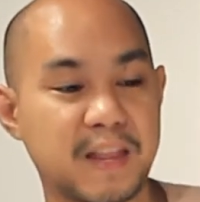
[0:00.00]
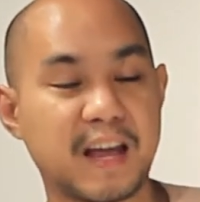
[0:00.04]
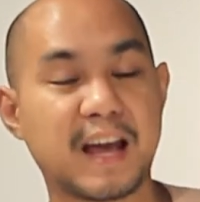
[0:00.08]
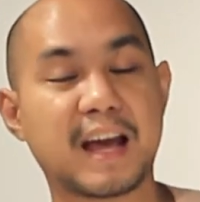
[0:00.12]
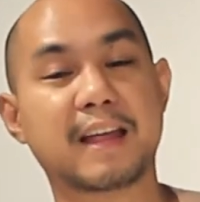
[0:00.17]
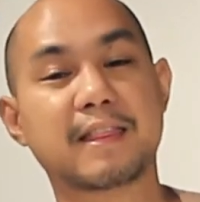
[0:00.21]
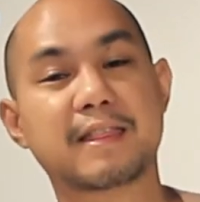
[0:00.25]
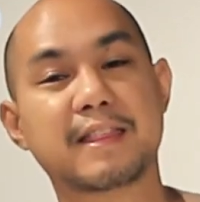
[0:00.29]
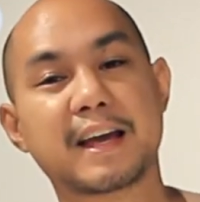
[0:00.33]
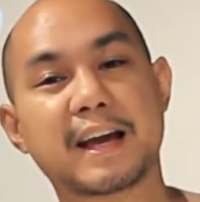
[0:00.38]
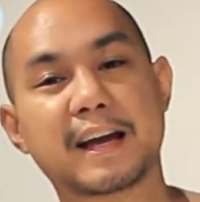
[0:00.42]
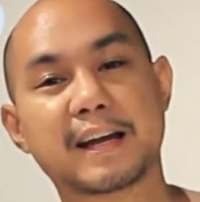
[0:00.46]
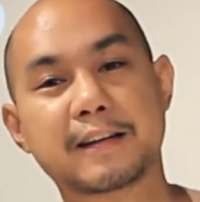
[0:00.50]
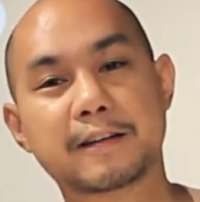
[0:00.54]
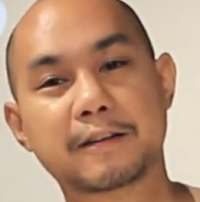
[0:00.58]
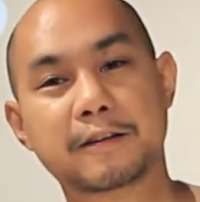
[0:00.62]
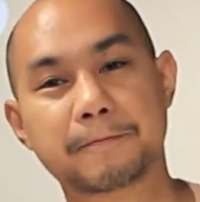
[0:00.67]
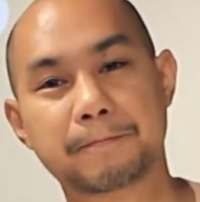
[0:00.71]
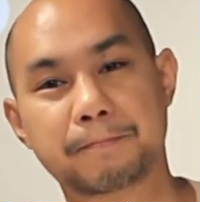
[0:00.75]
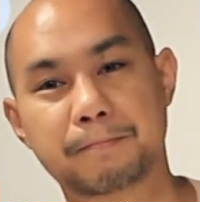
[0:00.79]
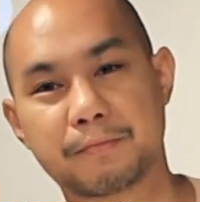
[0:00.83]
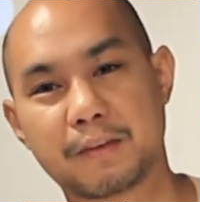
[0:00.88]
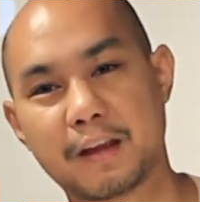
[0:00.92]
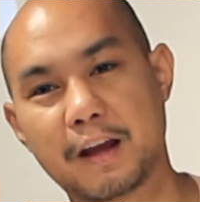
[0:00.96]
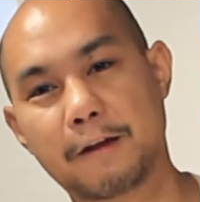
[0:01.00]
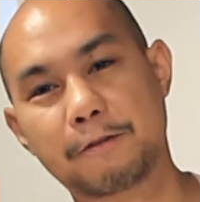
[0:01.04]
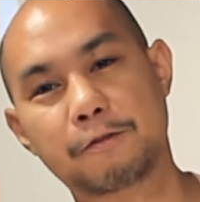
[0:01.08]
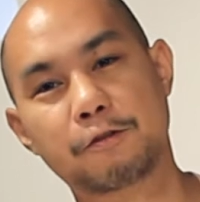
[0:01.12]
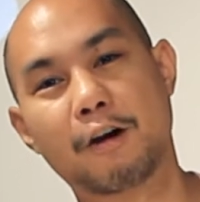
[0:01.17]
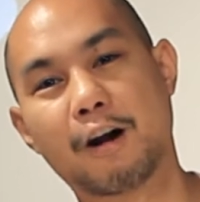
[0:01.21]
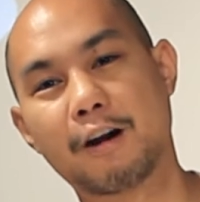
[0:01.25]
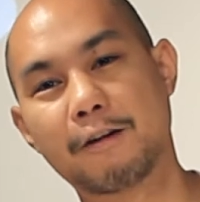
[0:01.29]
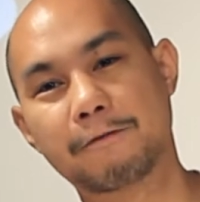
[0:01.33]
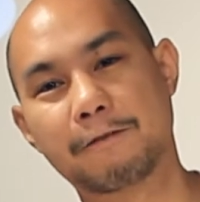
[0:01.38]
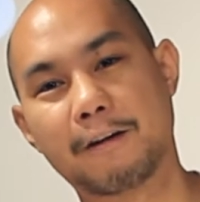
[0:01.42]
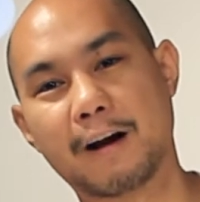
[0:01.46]
And then if you
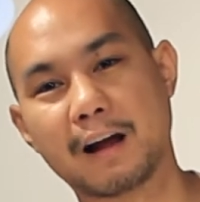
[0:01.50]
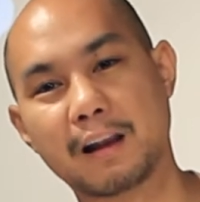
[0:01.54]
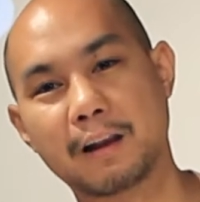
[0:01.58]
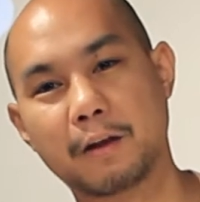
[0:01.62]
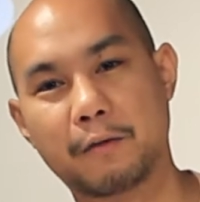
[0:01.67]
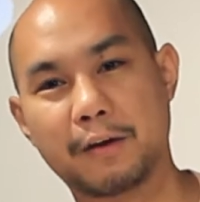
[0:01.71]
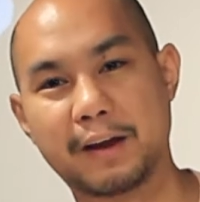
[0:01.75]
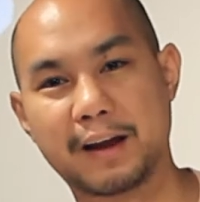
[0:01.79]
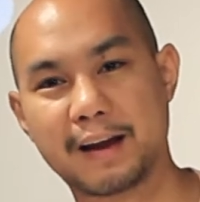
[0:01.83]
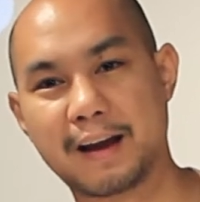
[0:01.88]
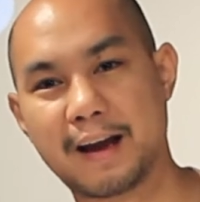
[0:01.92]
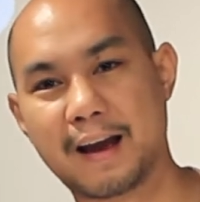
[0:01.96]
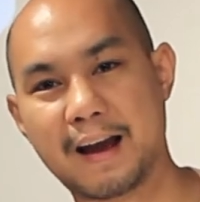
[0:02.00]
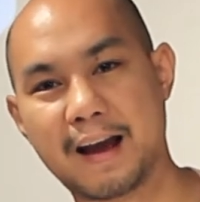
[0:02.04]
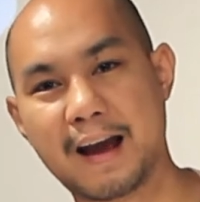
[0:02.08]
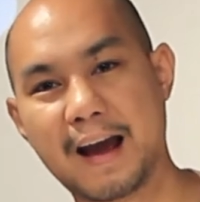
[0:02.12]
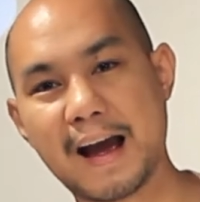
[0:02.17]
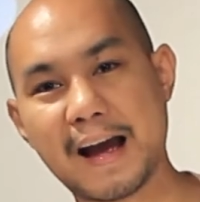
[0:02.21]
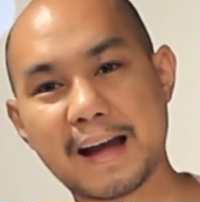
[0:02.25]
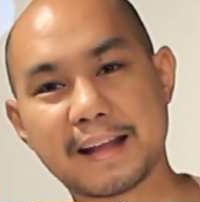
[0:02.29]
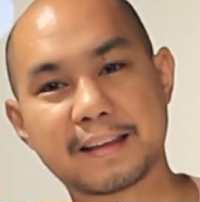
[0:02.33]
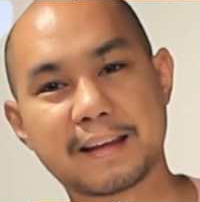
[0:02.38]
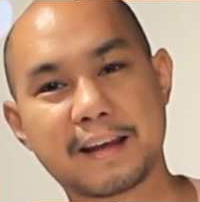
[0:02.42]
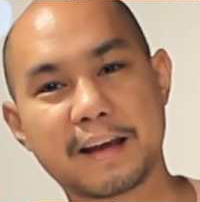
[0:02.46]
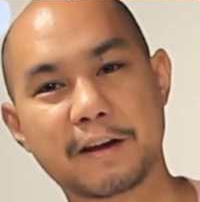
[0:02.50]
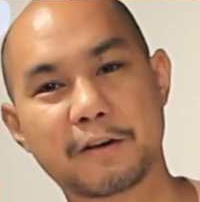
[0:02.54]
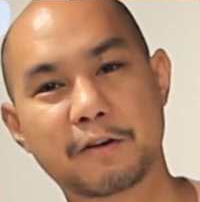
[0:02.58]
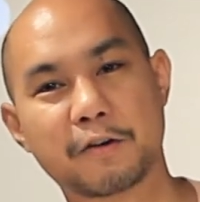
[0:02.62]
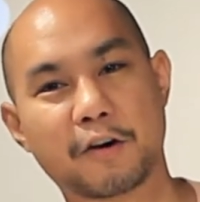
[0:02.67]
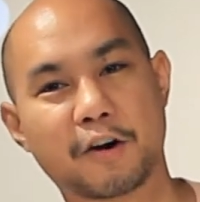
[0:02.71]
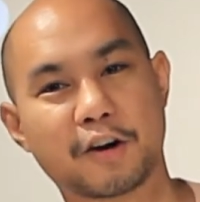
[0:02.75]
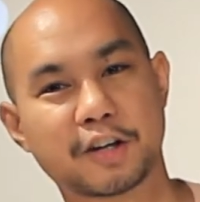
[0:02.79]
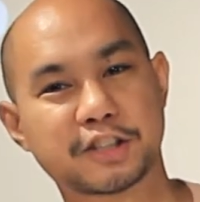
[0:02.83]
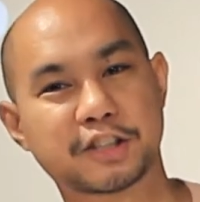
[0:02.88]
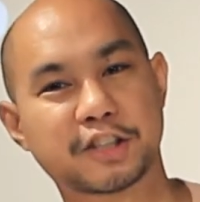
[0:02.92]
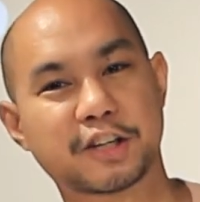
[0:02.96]
are following at
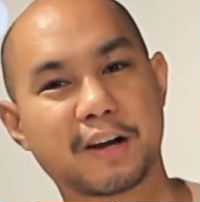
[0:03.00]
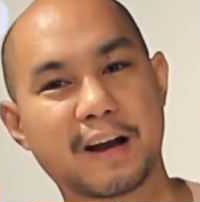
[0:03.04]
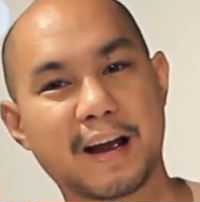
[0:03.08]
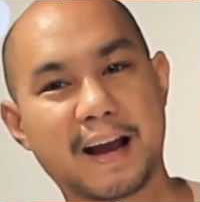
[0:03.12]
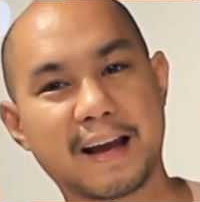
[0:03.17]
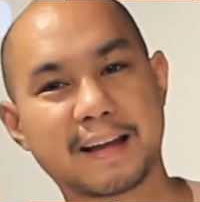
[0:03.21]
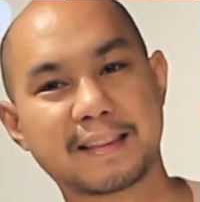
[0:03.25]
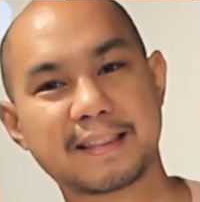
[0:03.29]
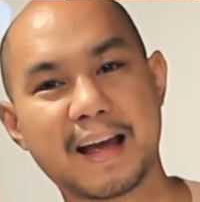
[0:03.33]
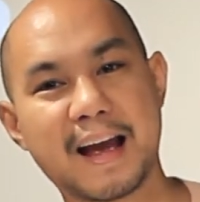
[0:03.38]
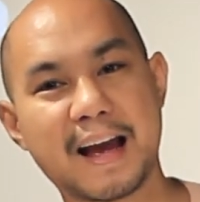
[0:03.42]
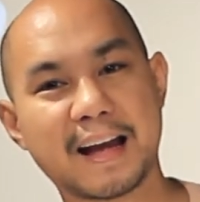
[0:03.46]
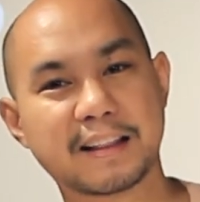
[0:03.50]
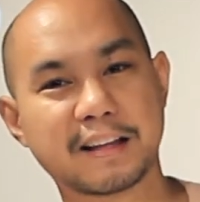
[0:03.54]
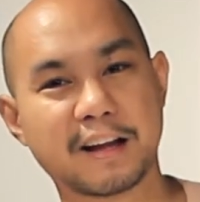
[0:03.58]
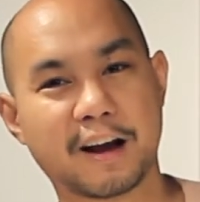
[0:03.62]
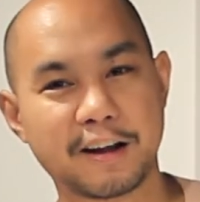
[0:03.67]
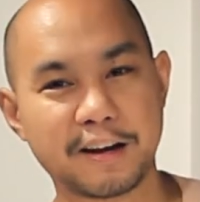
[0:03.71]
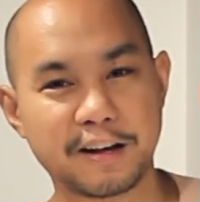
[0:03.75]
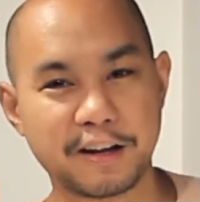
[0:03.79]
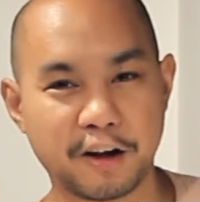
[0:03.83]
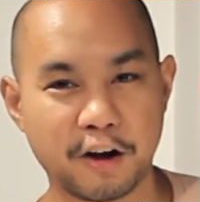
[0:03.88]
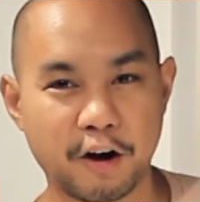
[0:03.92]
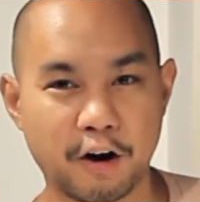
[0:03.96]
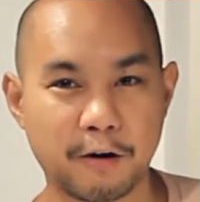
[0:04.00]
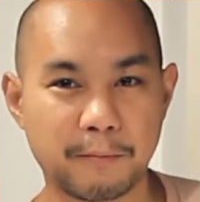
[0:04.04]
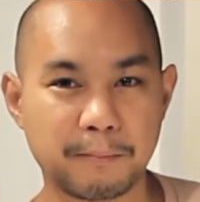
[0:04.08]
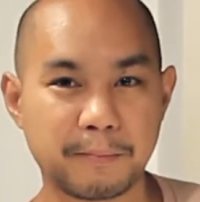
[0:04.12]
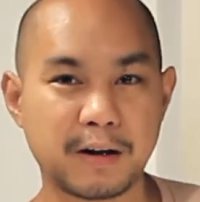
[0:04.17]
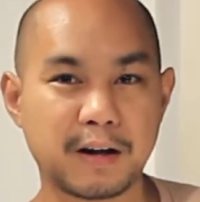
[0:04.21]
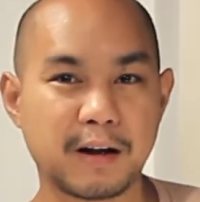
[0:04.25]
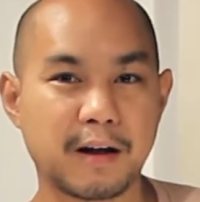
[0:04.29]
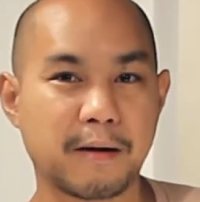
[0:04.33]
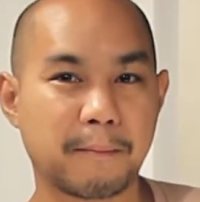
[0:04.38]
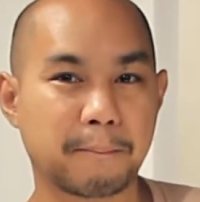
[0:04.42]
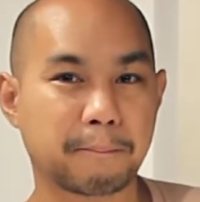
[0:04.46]
Kosho and at Honeycomb
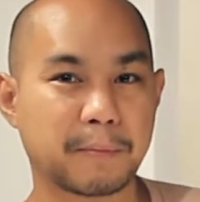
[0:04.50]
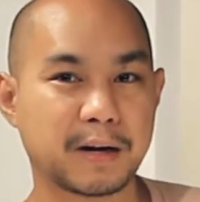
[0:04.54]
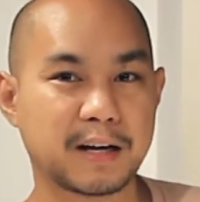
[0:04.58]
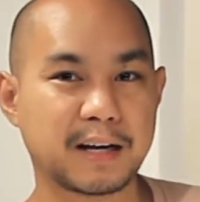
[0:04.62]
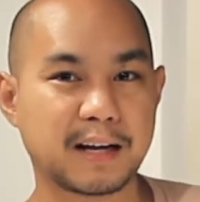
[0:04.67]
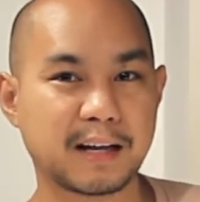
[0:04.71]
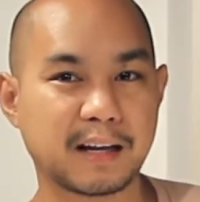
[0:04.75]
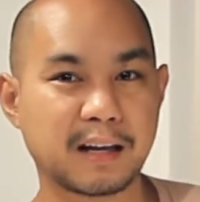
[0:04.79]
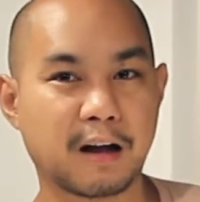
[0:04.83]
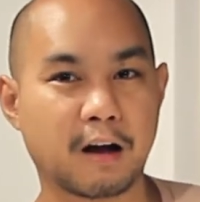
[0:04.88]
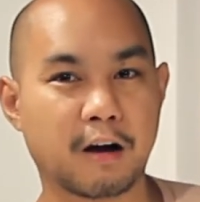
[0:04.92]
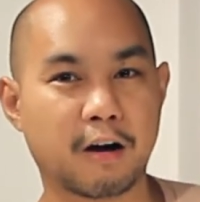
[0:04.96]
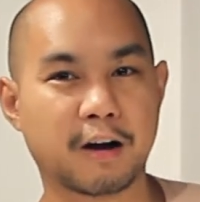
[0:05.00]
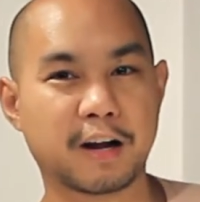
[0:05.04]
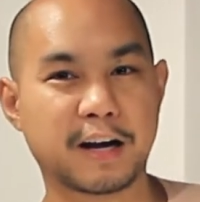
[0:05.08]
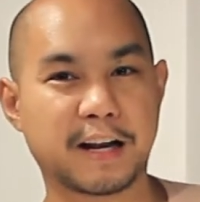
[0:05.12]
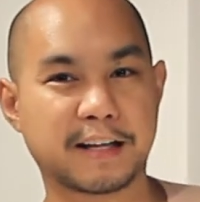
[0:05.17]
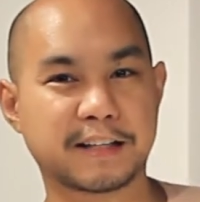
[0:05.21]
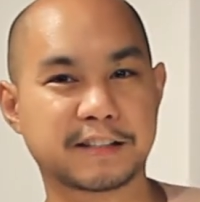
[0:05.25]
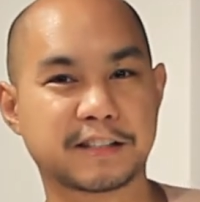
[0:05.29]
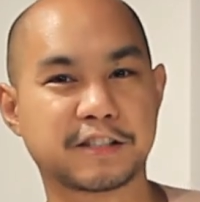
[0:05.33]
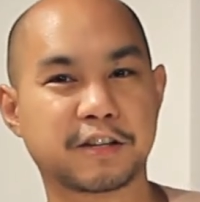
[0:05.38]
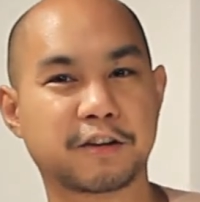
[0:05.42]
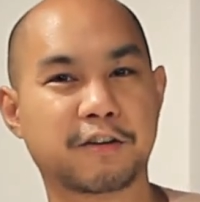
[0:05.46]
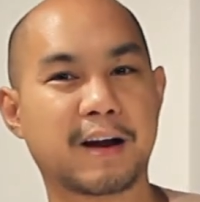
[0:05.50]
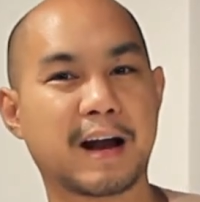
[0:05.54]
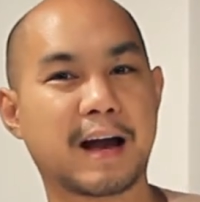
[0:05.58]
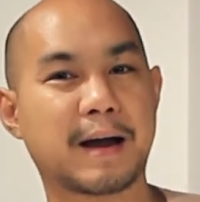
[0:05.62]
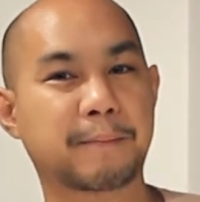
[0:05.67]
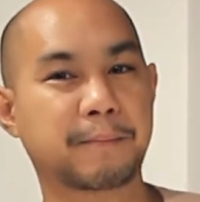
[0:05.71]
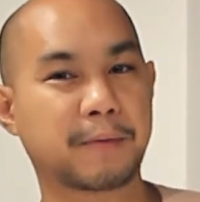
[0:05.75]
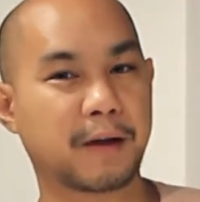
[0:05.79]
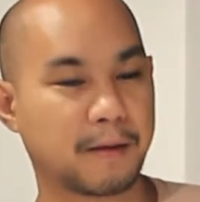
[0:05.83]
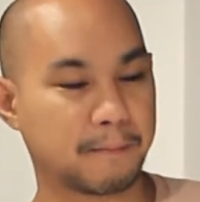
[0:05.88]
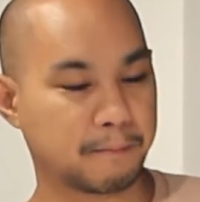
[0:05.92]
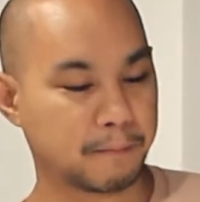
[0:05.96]
Manila on
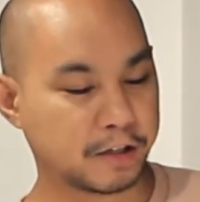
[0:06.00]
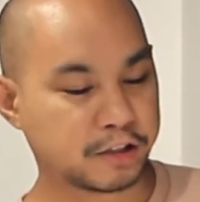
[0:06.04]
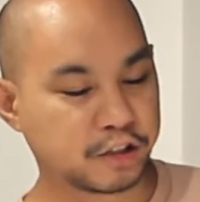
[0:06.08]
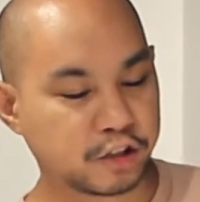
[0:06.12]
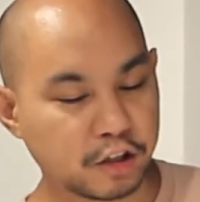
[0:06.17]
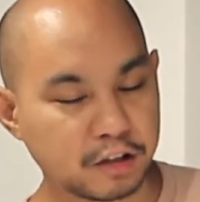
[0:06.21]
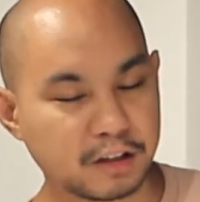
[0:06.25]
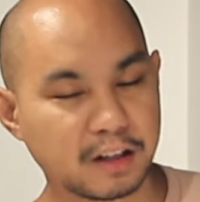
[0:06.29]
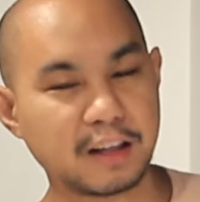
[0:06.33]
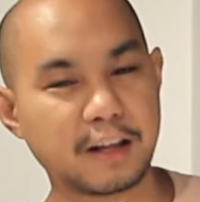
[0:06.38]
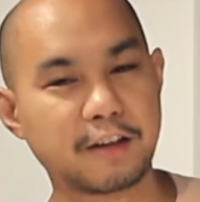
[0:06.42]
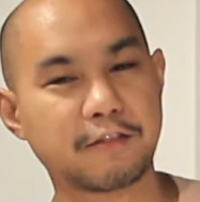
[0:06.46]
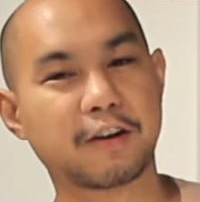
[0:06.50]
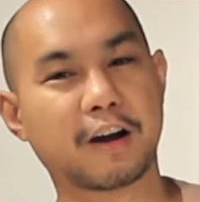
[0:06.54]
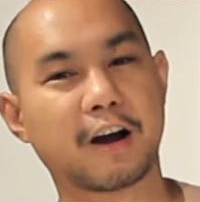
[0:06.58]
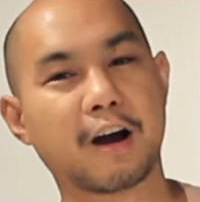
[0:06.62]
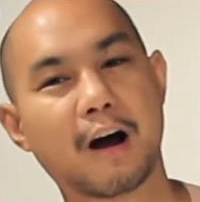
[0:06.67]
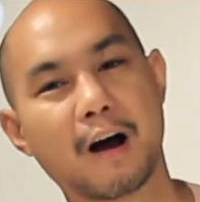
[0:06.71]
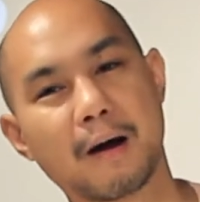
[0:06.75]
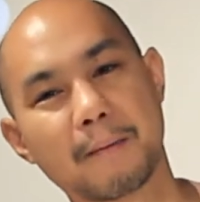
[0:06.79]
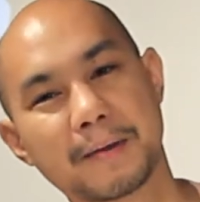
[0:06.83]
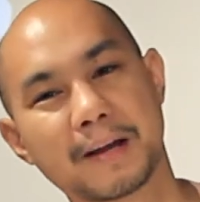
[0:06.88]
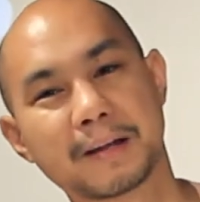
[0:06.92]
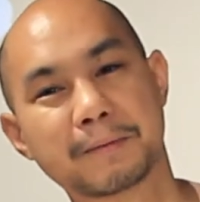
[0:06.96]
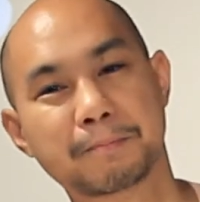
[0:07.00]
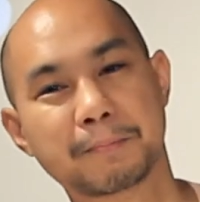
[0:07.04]
Instagram, make sure to leave a comment